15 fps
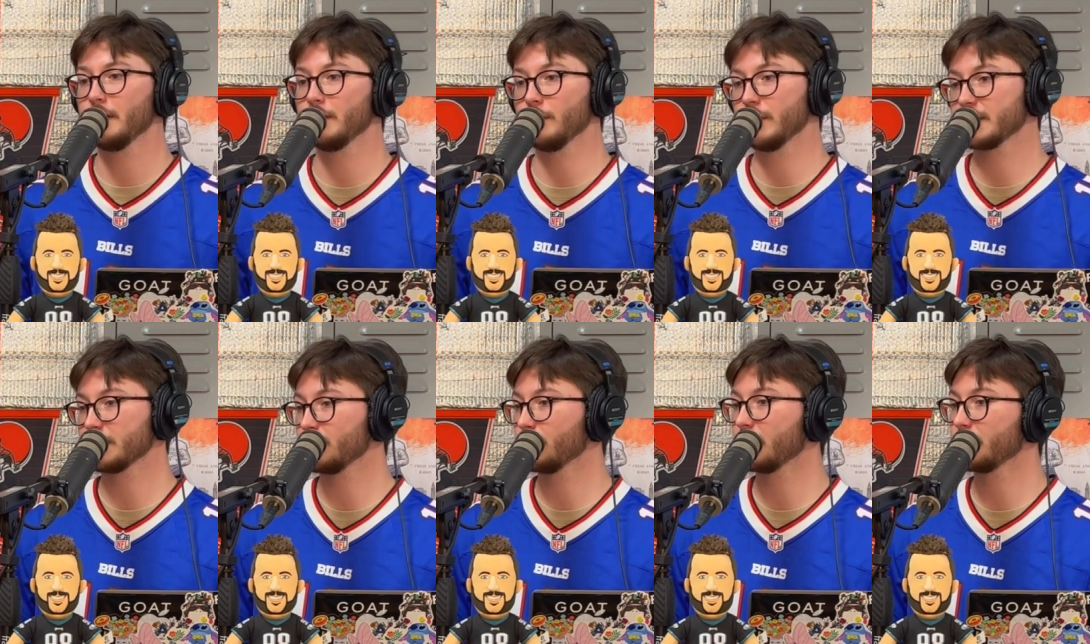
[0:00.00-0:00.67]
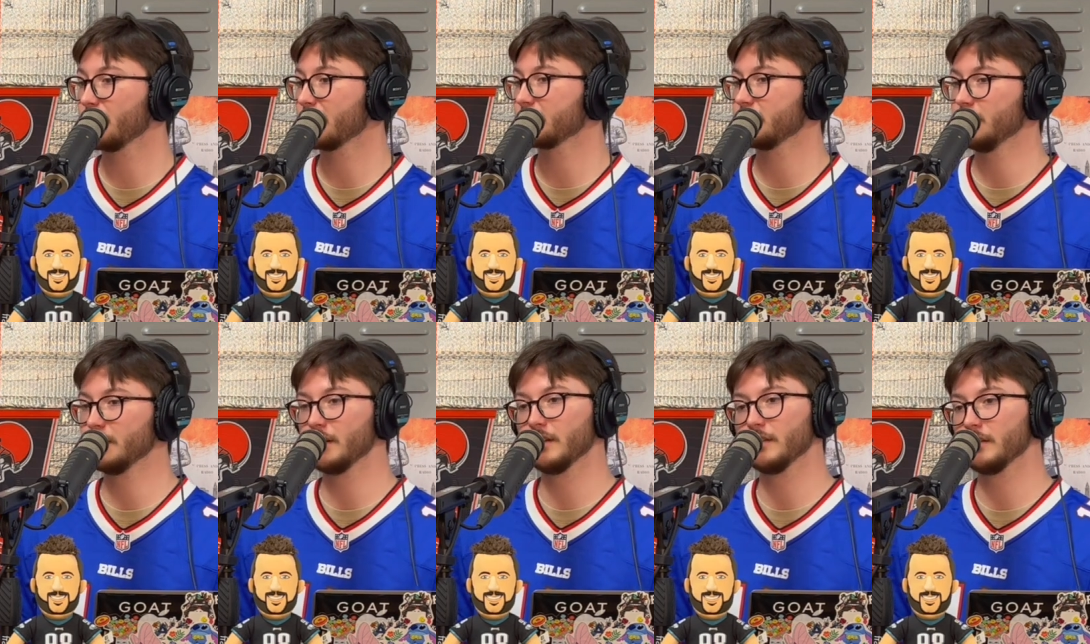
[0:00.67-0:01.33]
Speaker 1: The rest of the running backs there
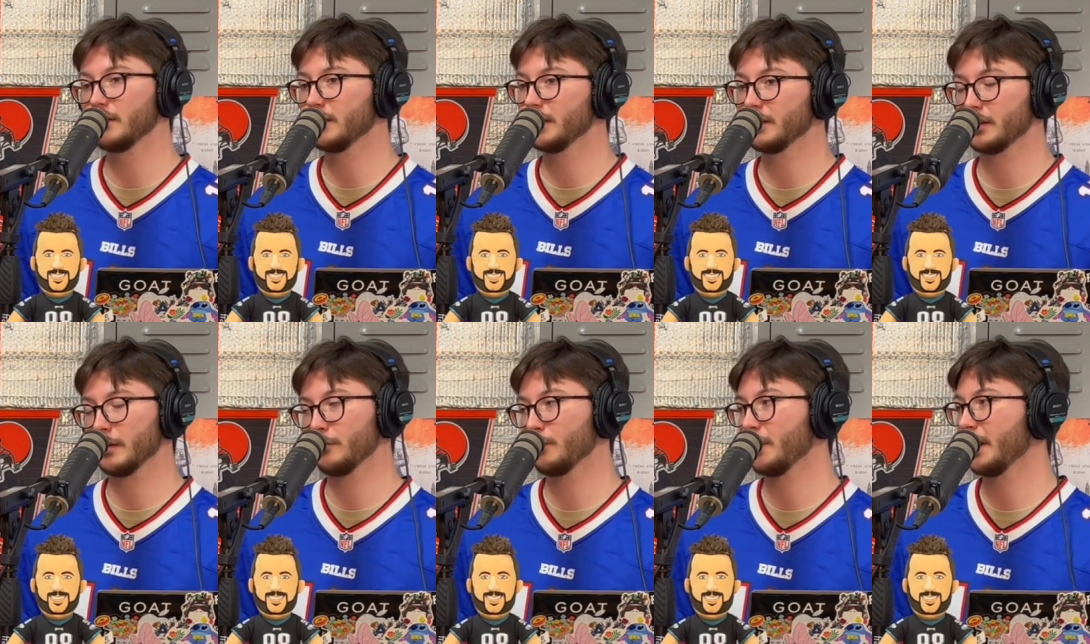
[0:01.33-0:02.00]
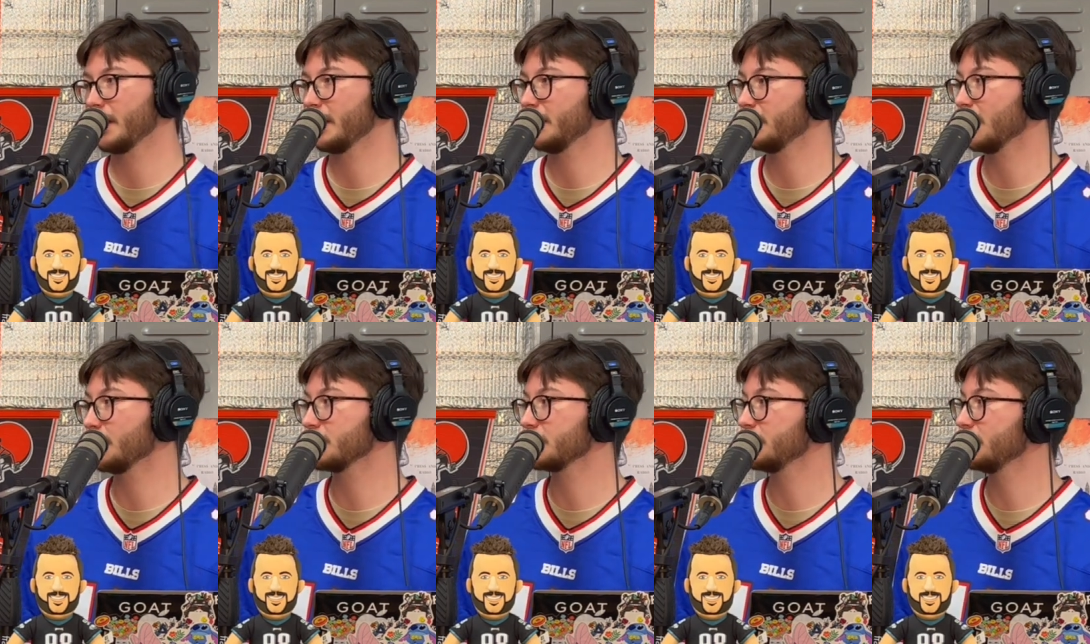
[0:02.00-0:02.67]
don't look like they're coming back
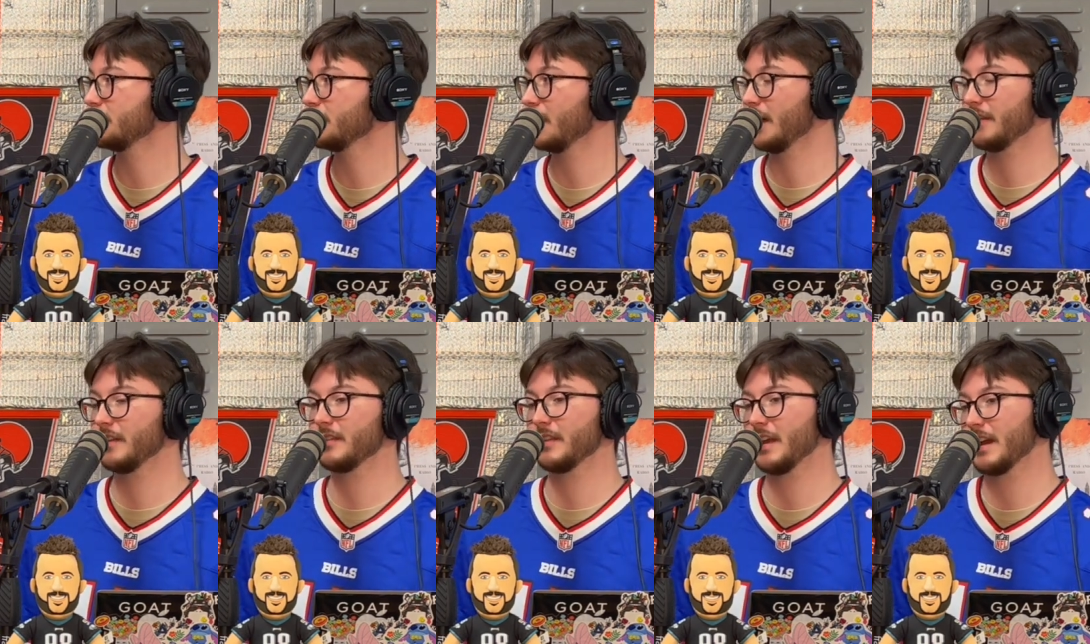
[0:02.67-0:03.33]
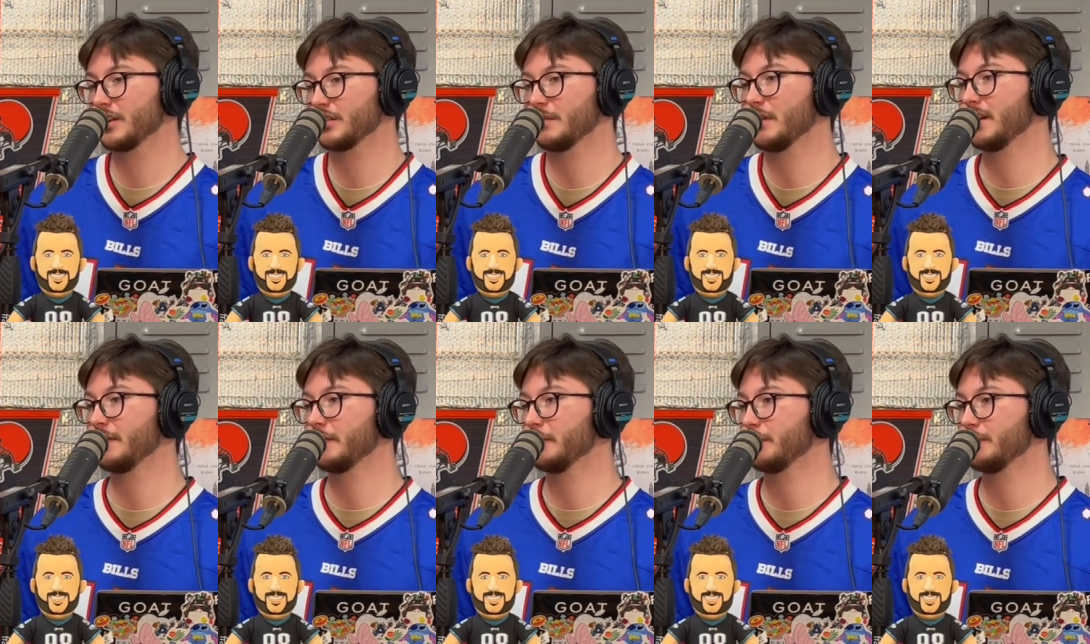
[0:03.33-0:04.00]
anytime soon. I think they actually might
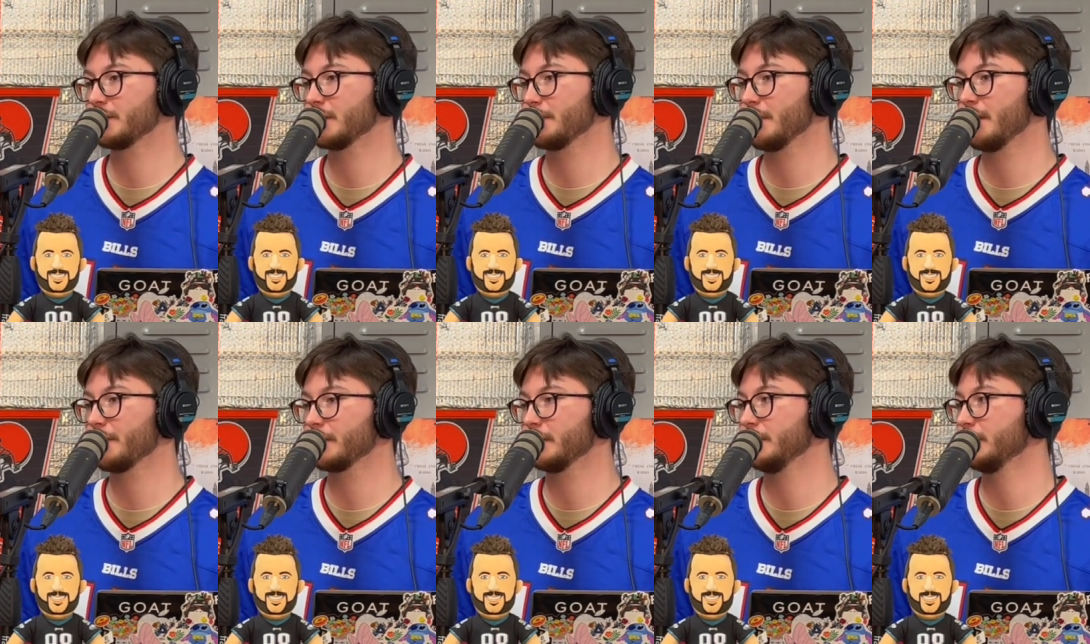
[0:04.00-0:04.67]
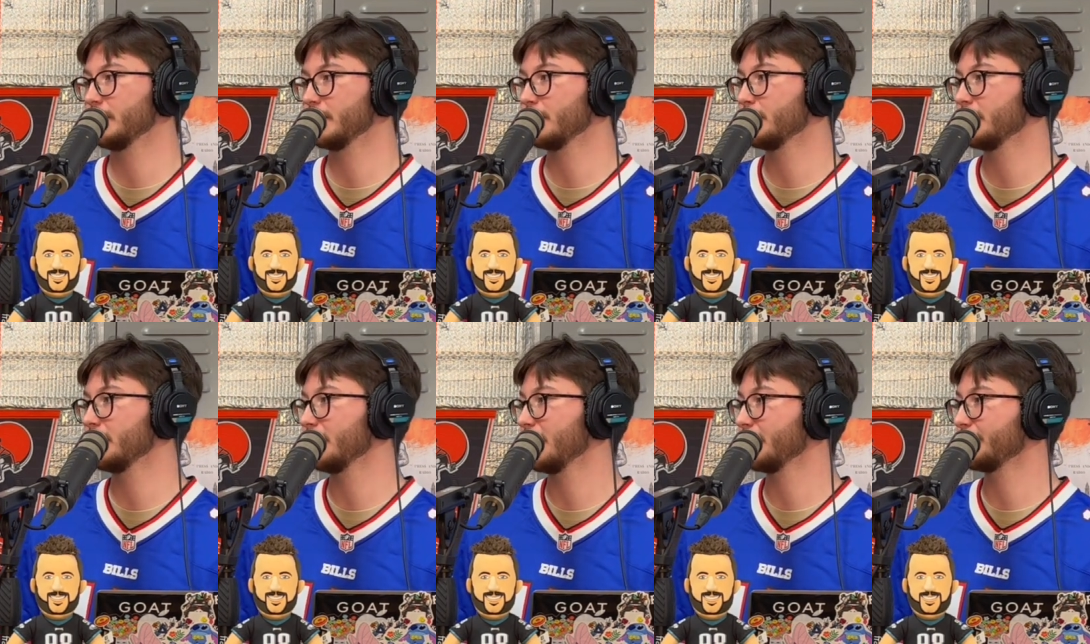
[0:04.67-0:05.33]
even ship off Khalil
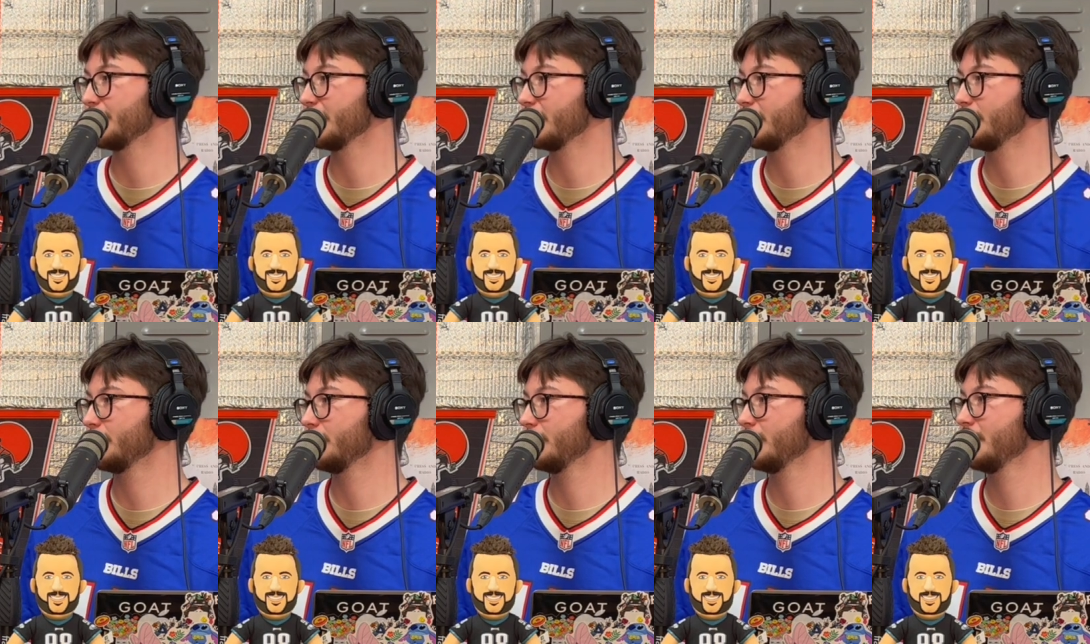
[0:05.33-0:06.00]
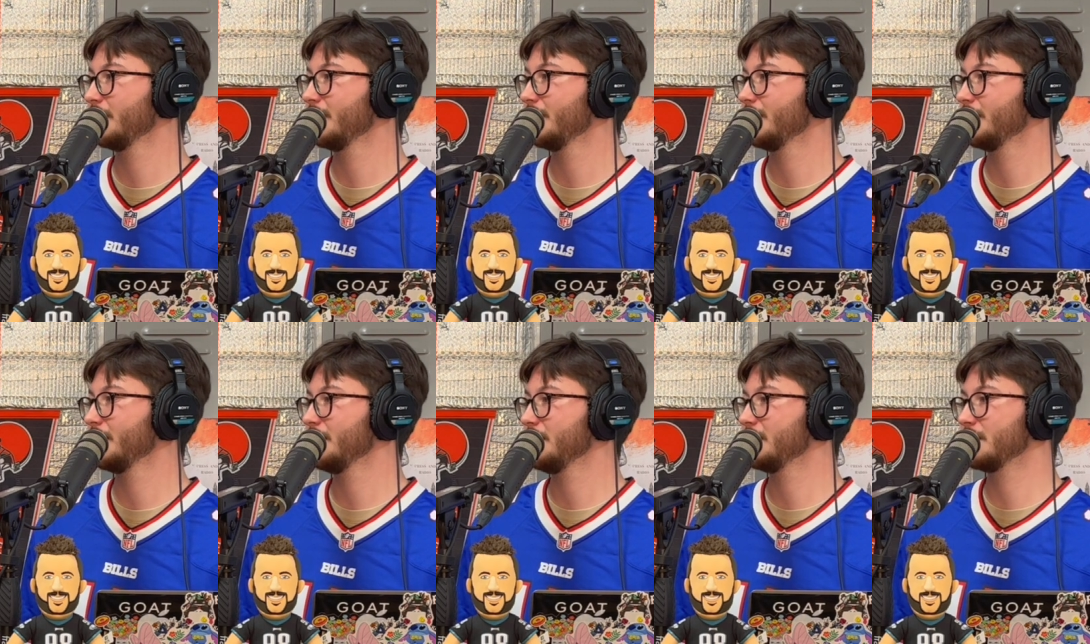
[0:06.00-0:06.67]
Herbert. I don't think
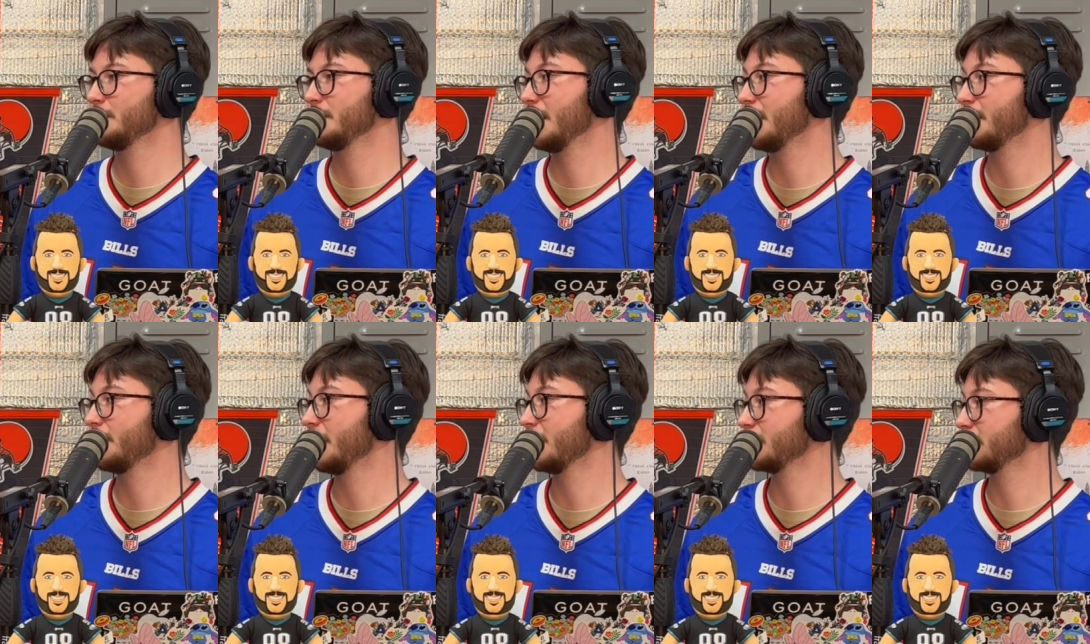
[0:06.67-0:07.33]
he's going to be any fantasy